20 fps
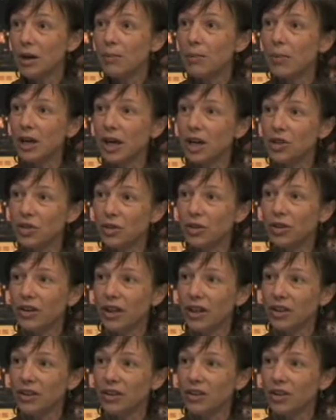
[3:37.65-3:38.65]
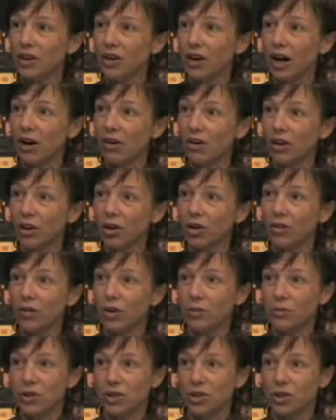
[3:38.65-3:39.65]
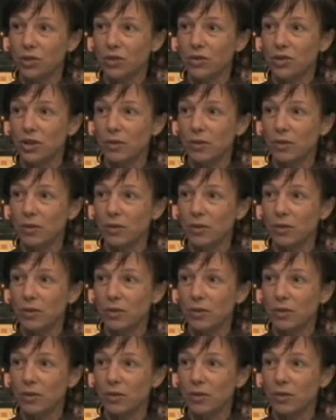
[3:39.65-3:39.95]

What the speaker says: but I do think that there are a lot of obstacles